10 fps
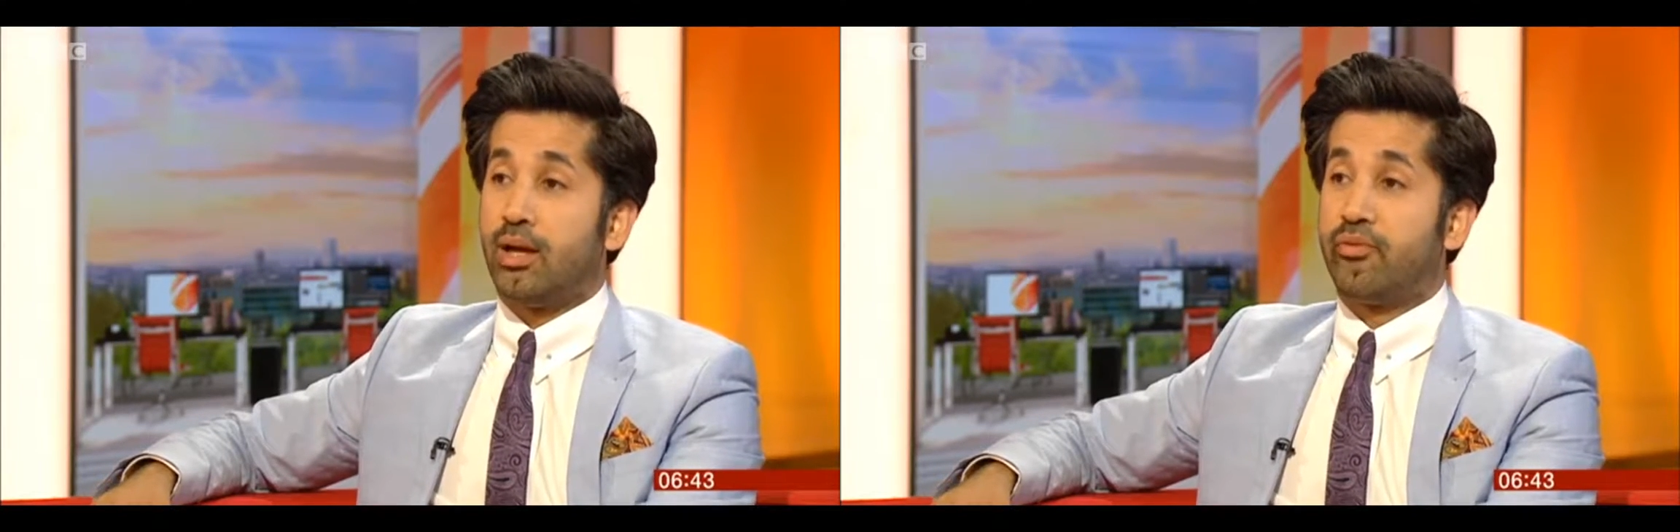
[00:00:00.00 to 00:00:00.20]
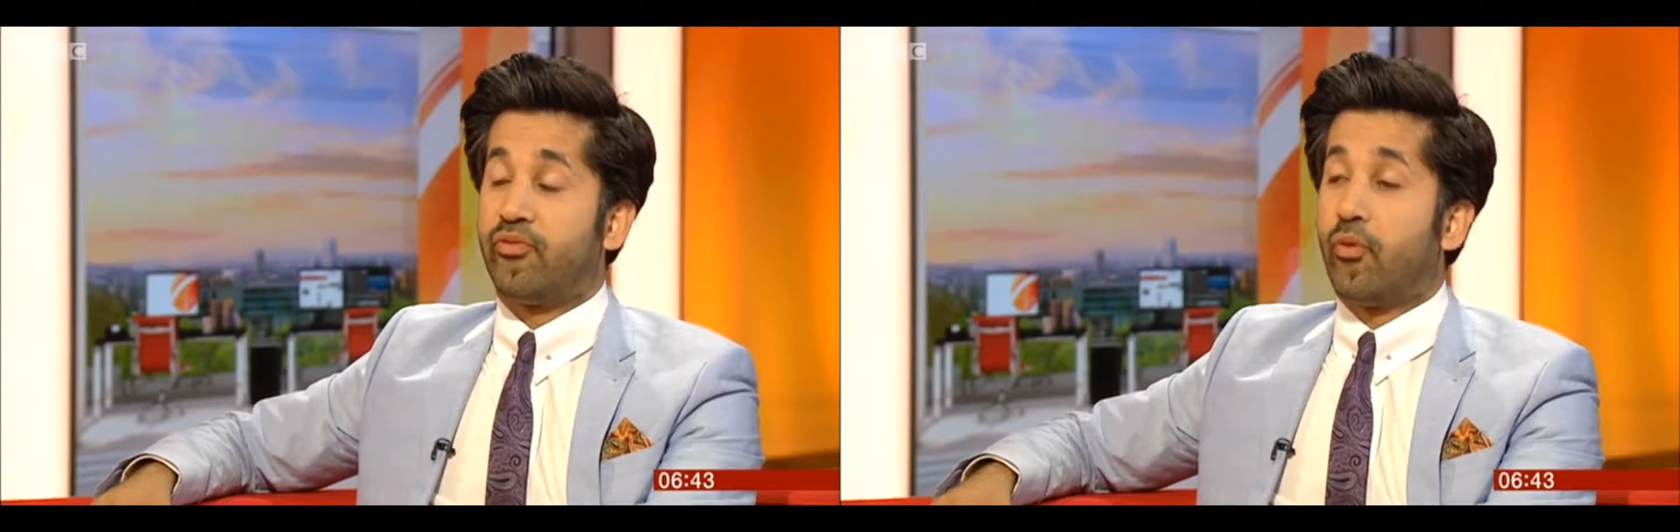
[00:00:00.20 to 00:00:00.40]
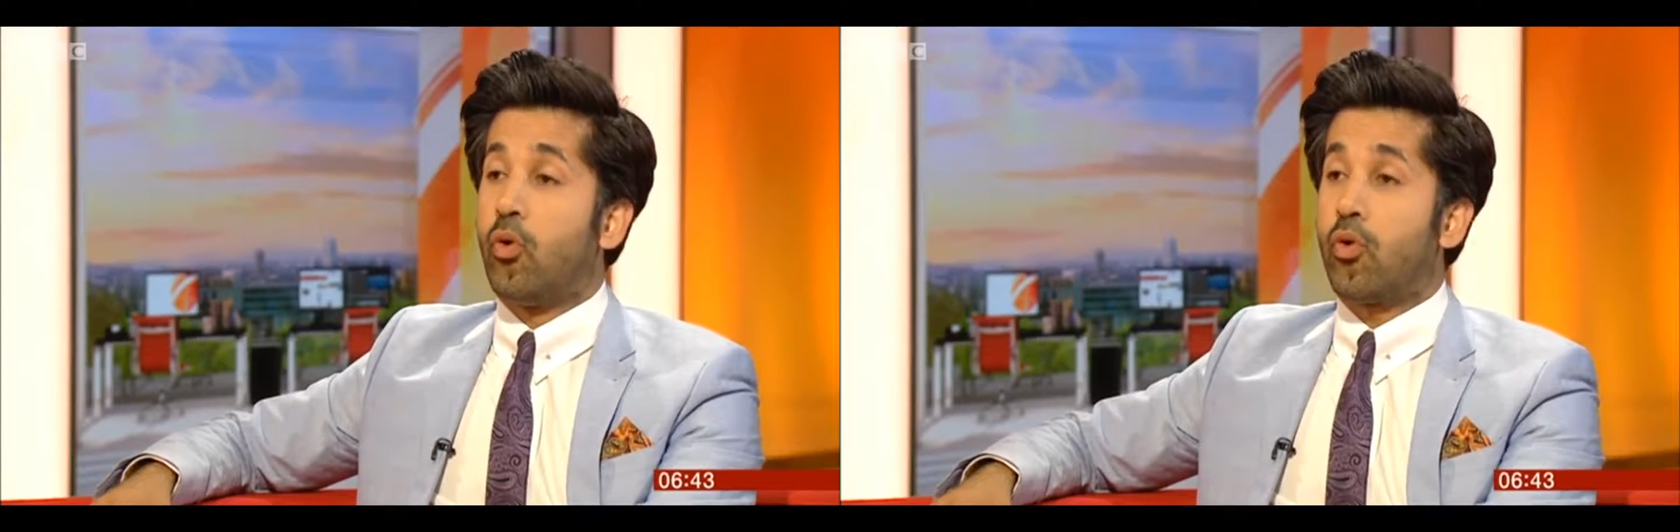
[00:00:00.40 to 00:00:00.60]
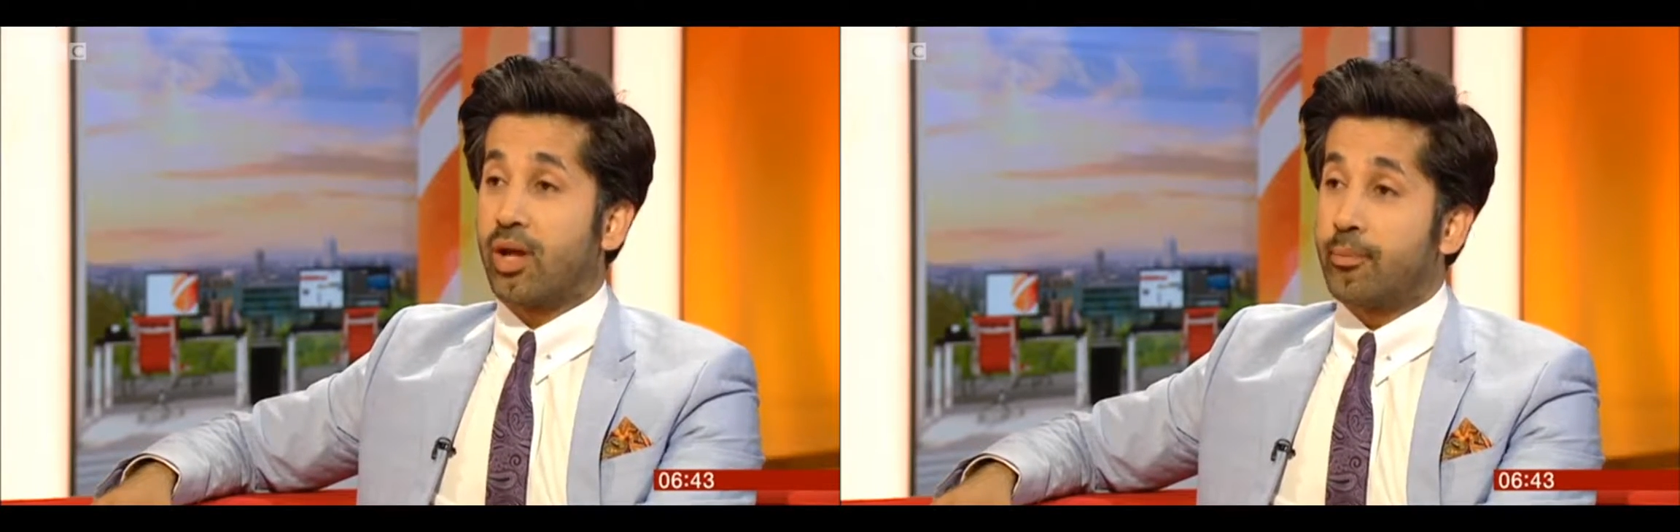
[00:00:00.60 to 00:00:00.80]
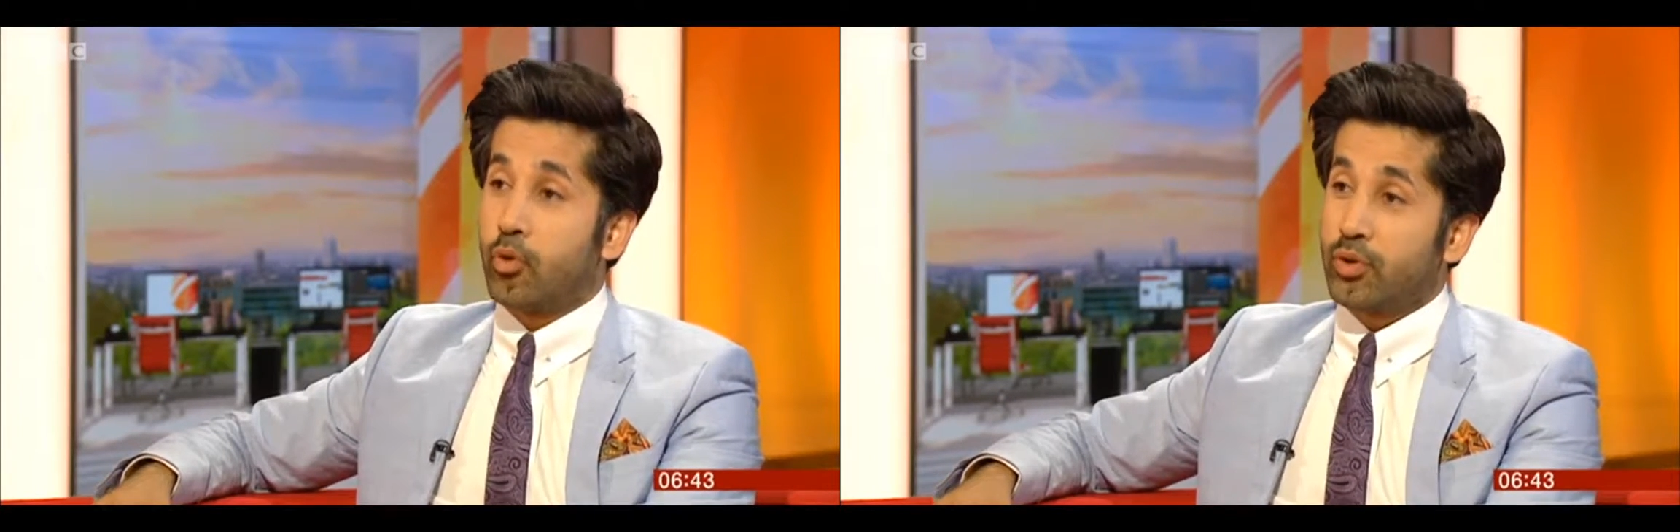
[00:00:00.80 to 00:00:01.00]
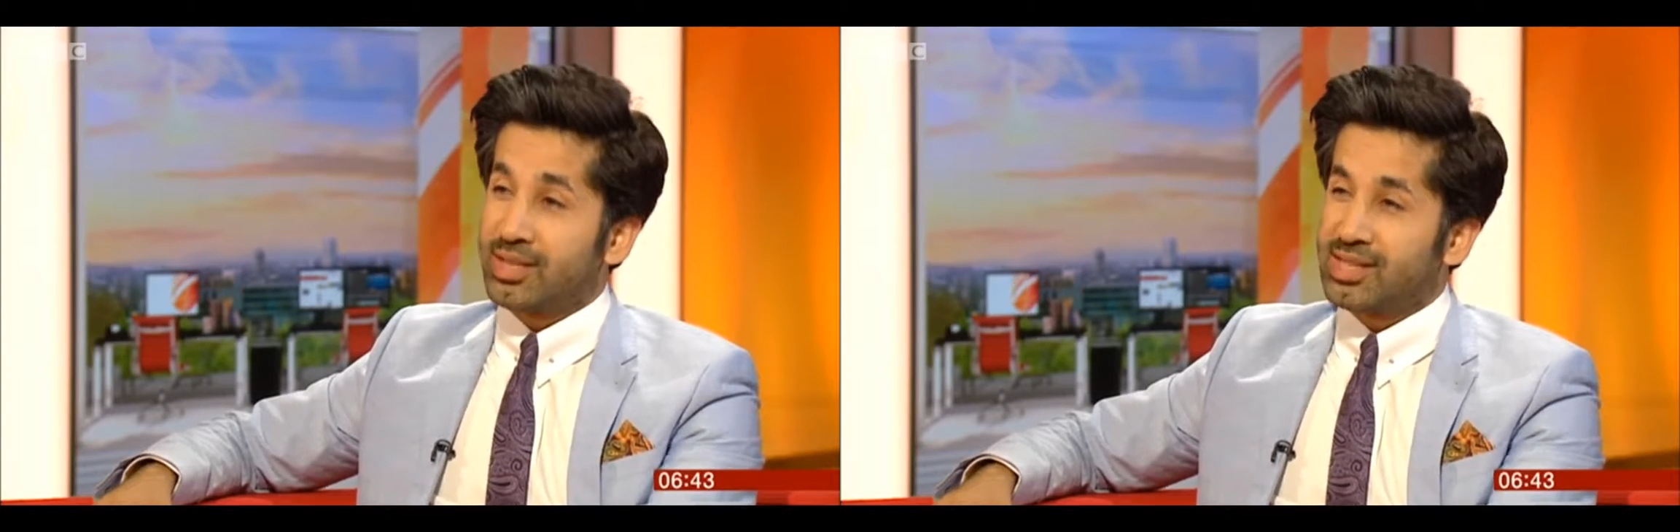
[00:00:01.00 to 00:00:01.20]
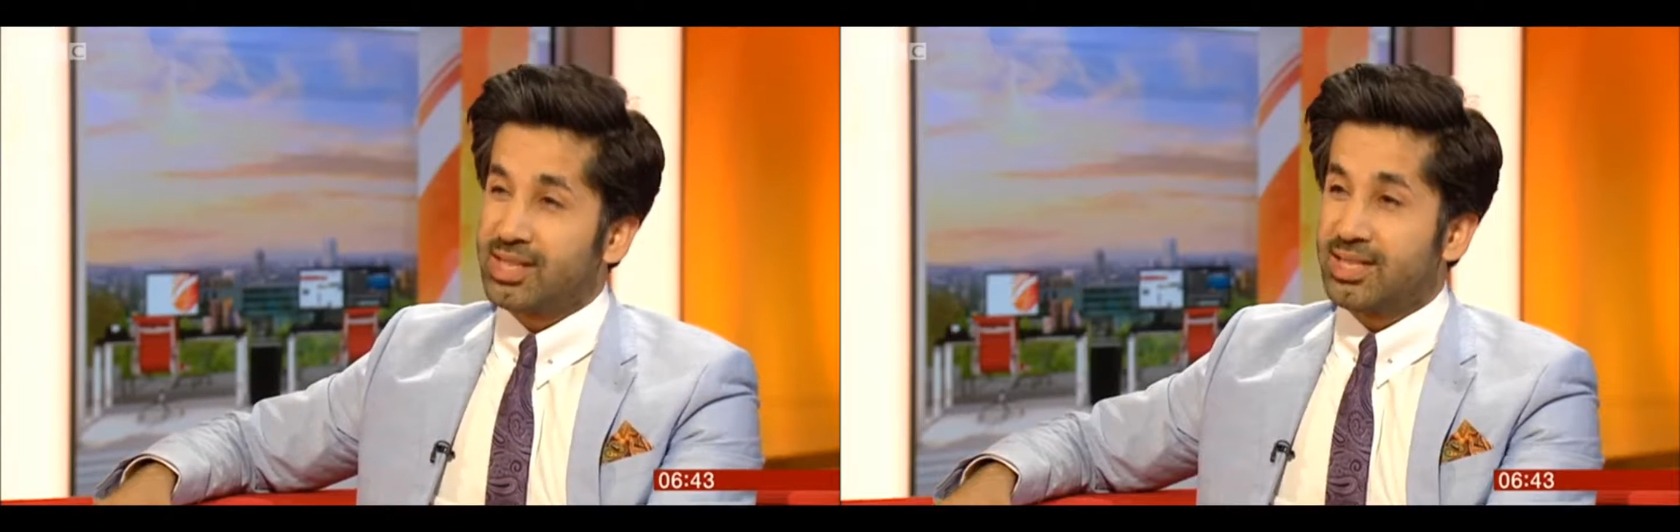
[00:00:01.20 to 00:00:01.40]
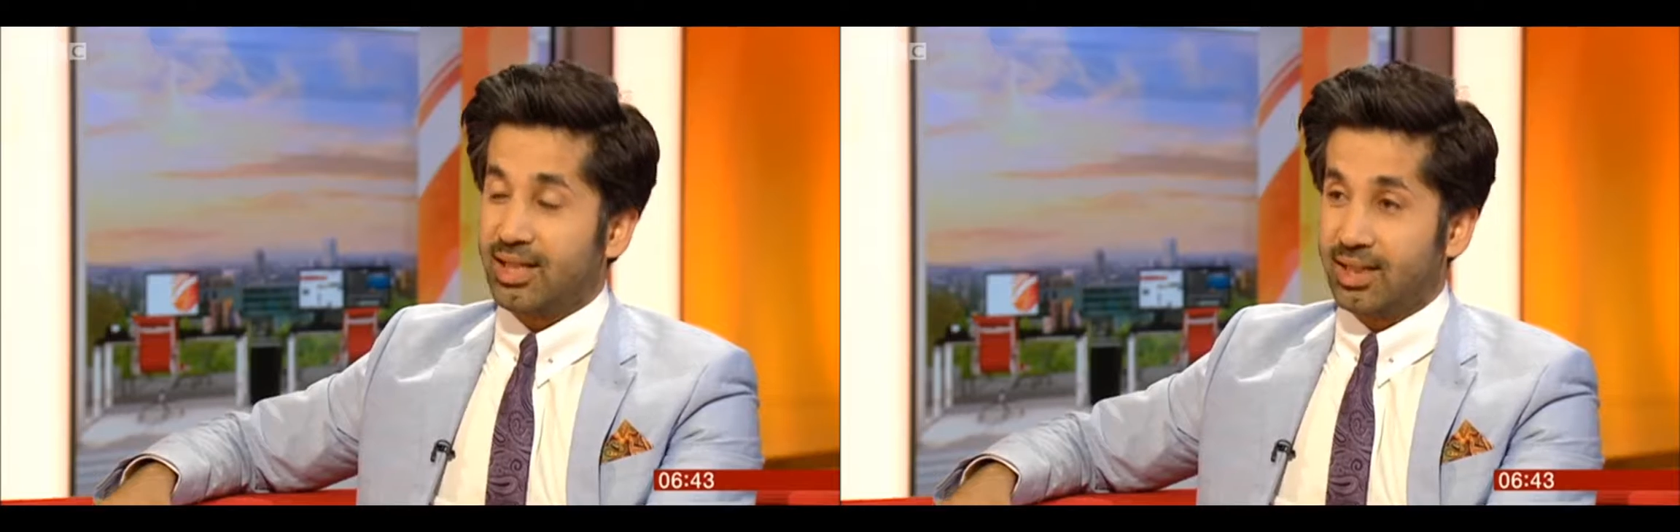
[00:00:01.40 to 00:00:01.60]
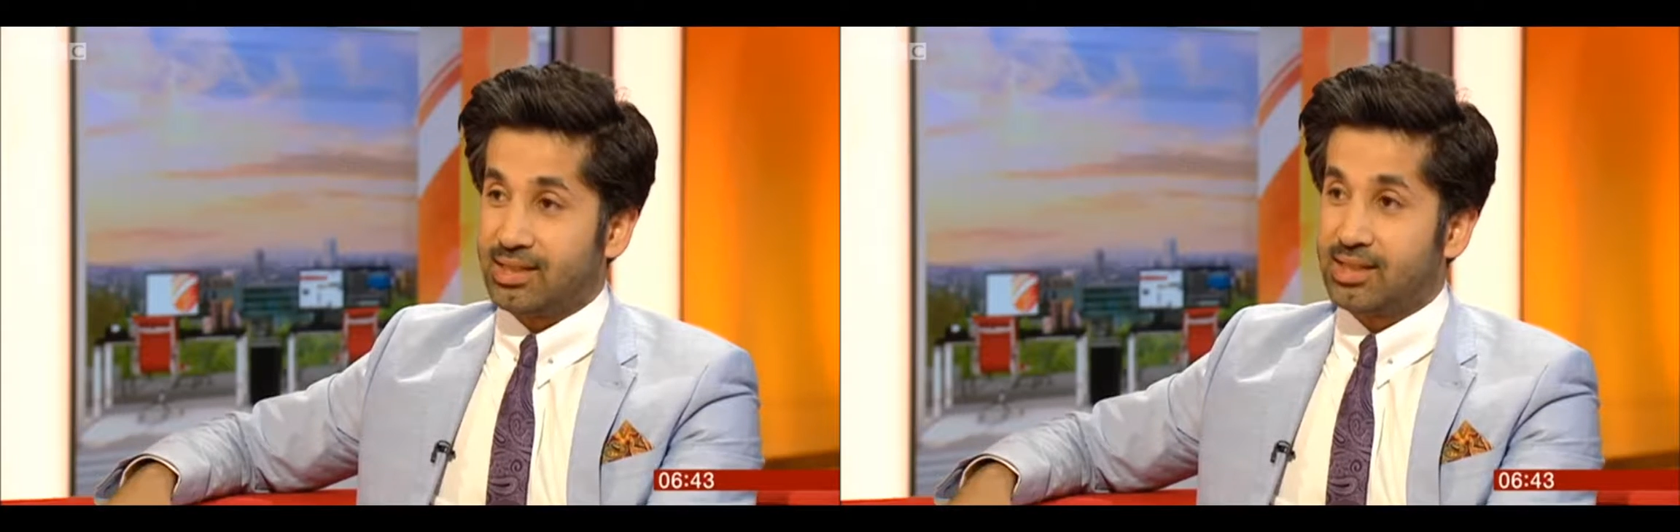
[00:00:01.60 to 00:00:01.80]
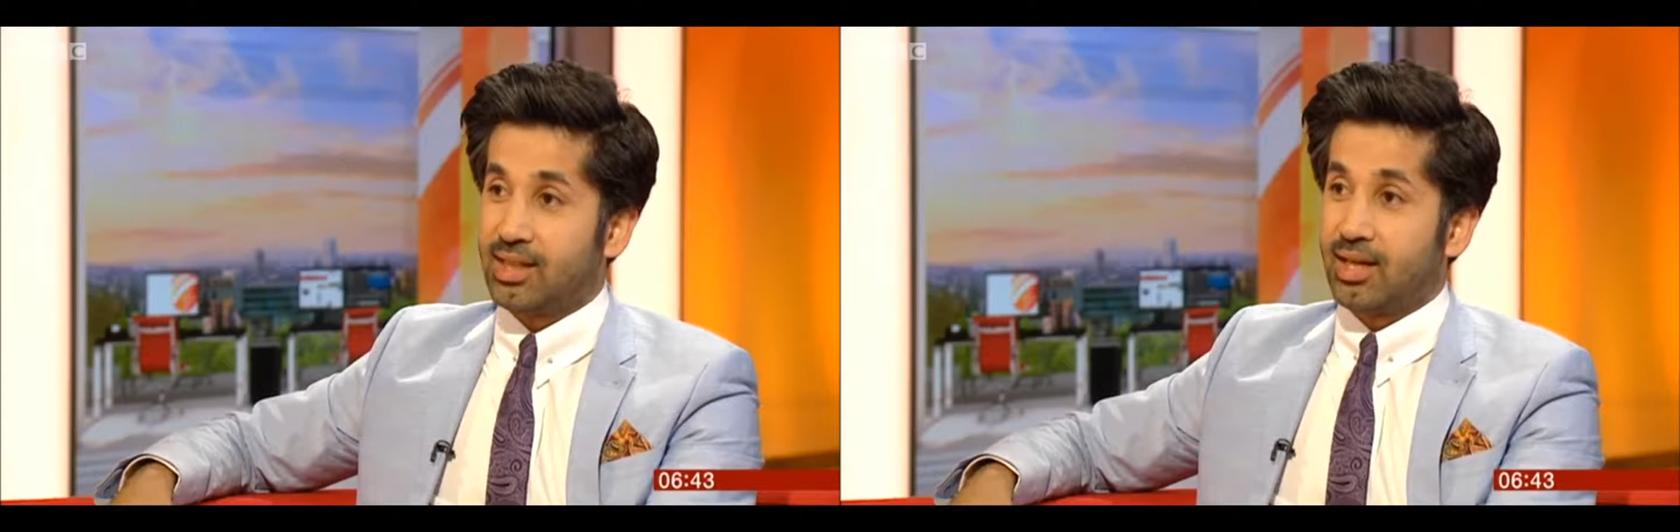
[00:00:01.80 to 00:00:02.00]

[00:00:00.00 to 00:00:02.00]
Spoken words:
4 important cities